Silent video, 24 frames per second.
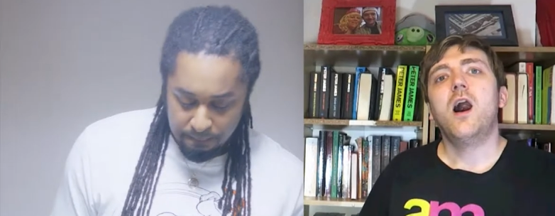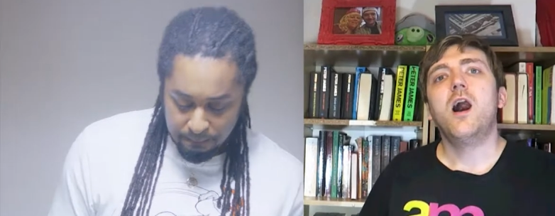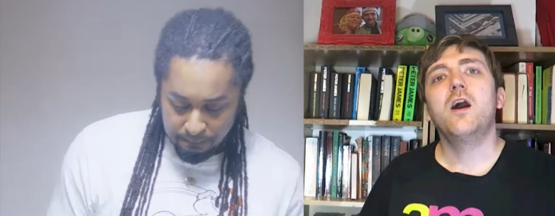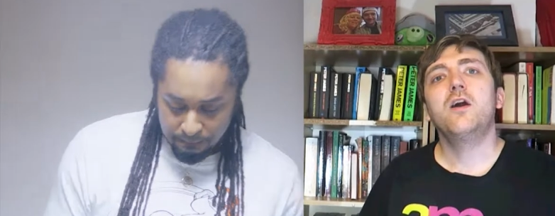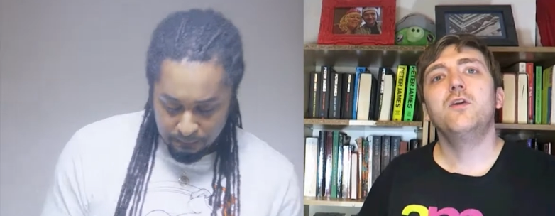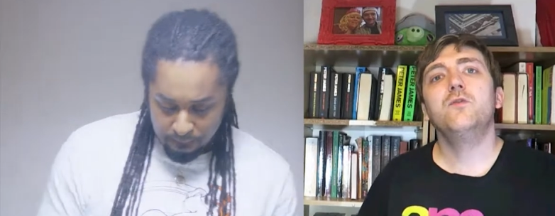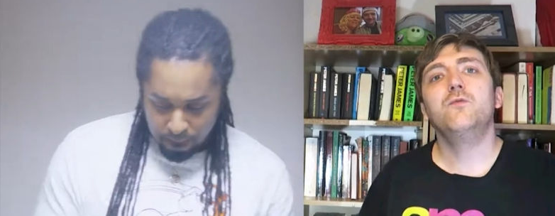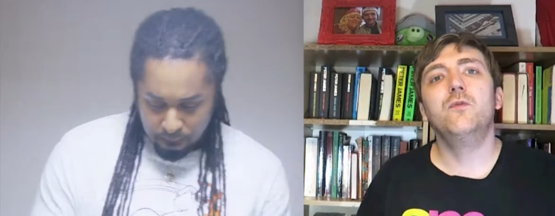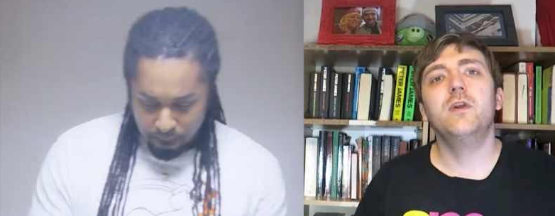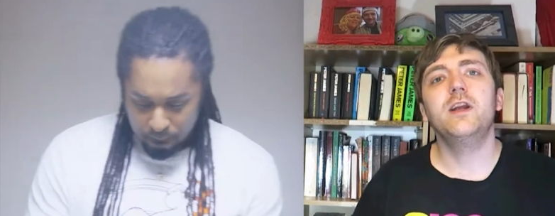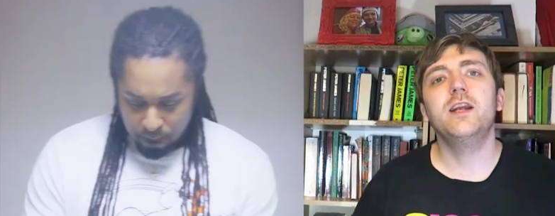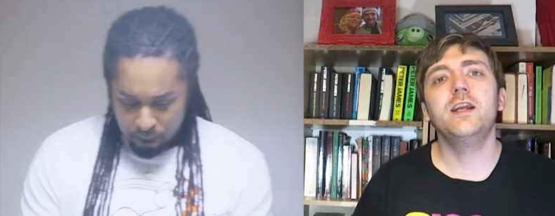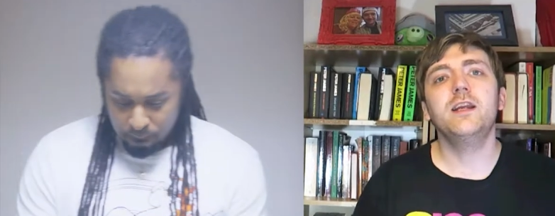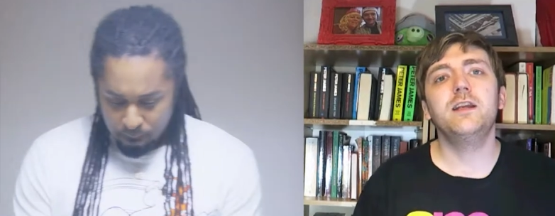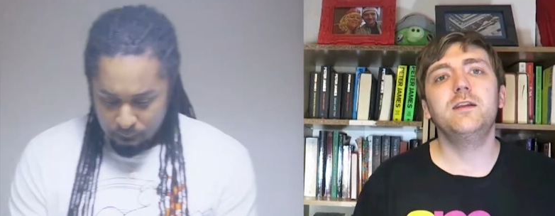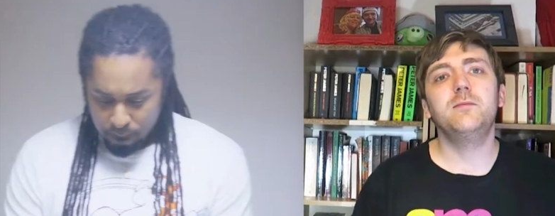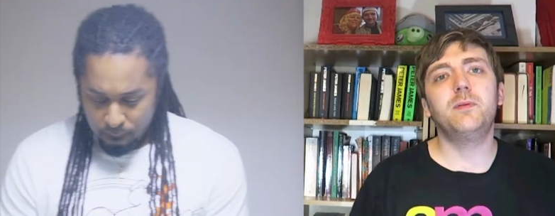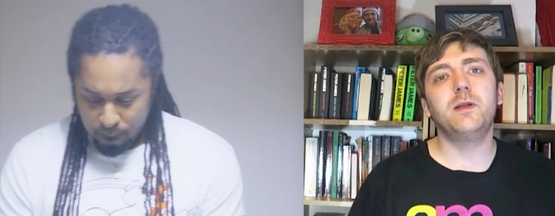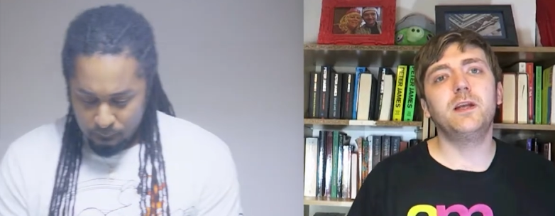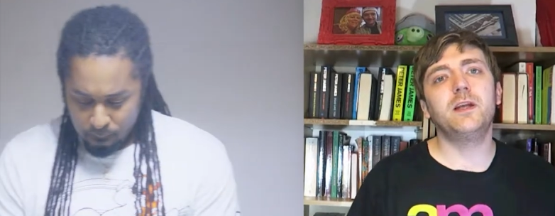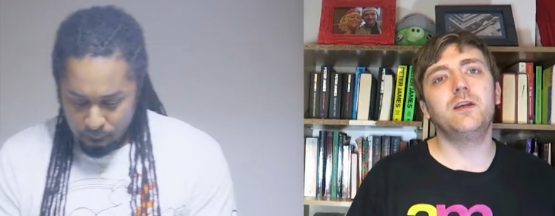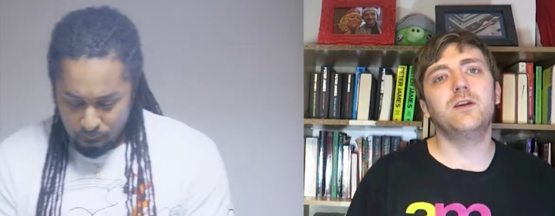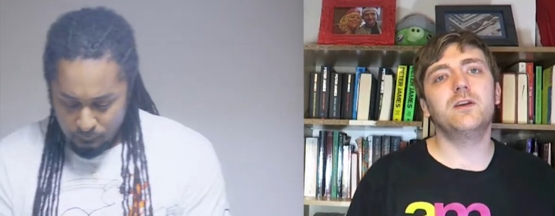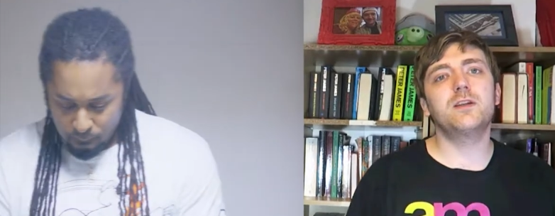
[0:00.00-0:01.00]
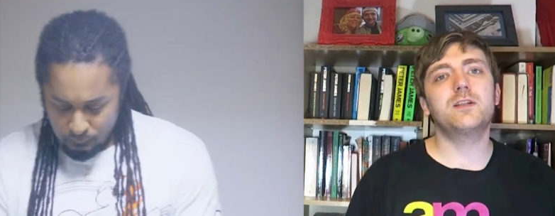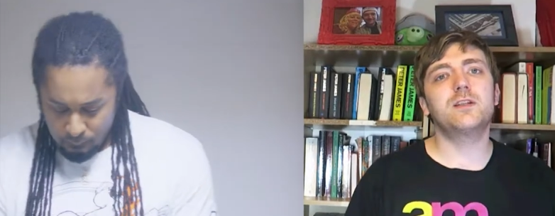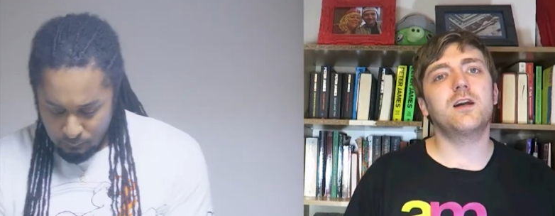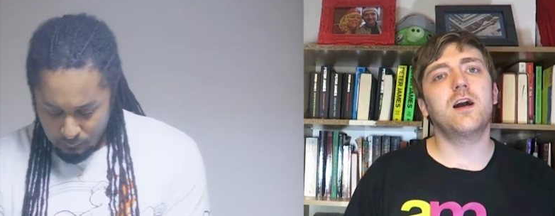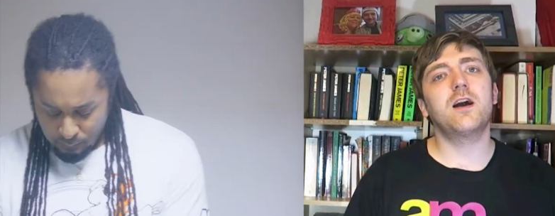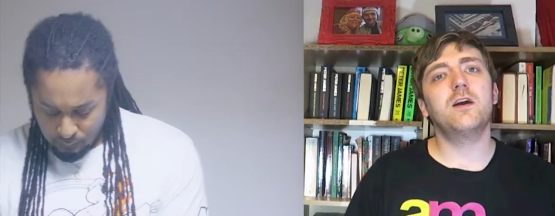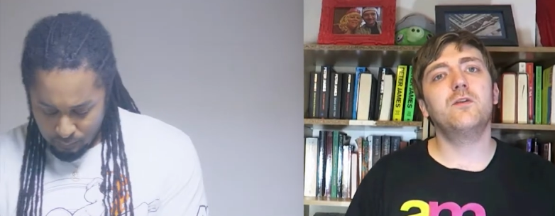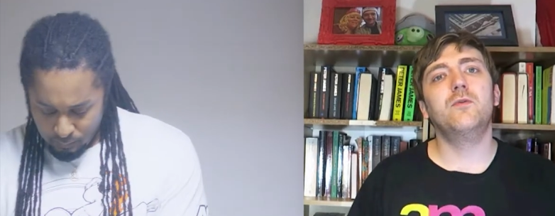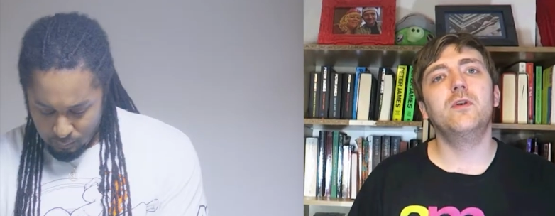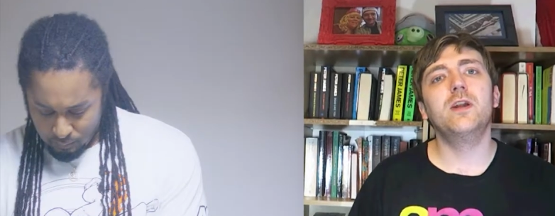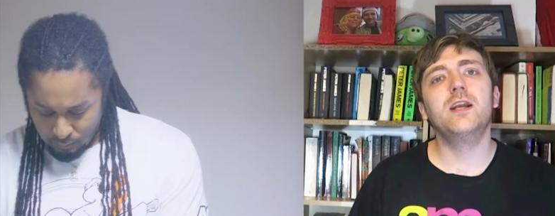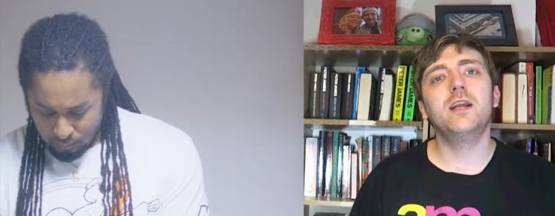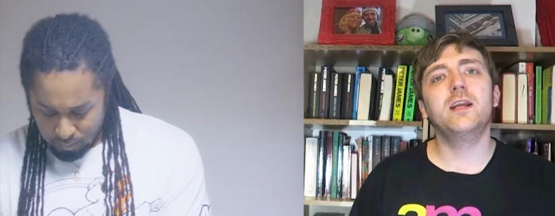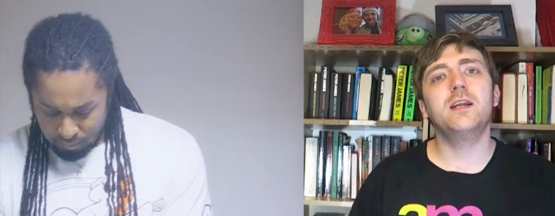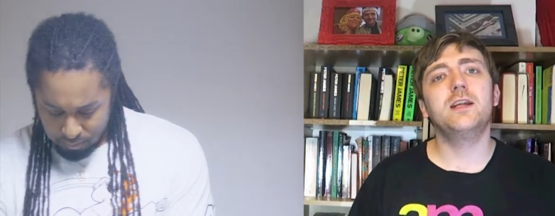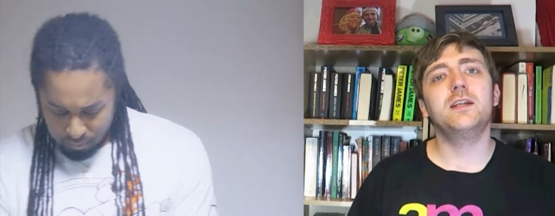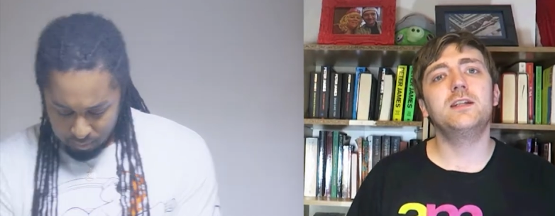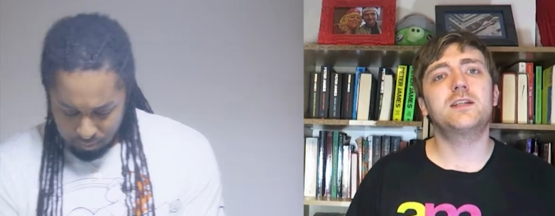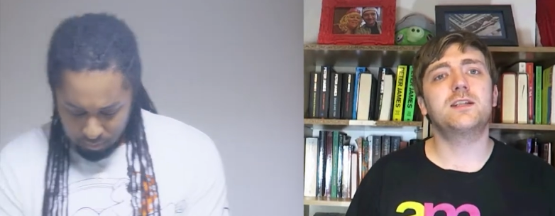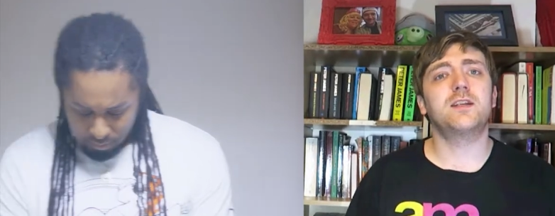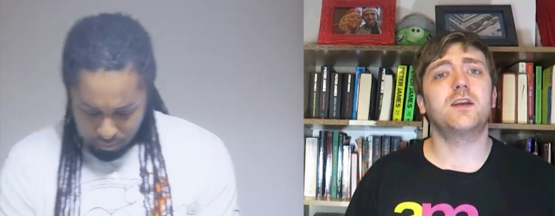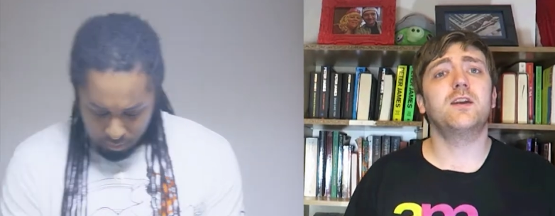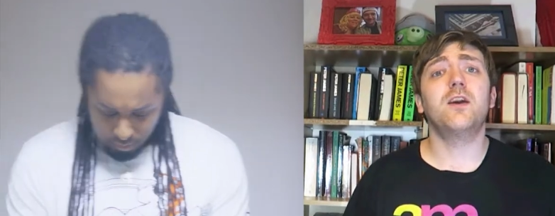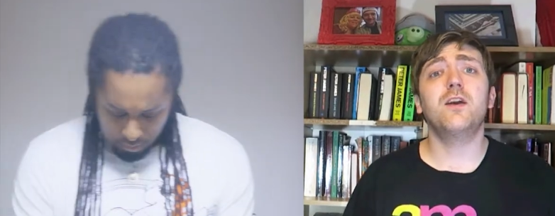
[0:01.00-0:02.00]
Speaker 1: I read because I
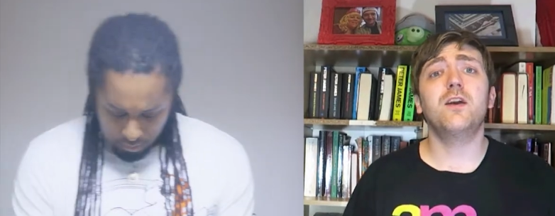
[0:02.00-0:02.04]
read, so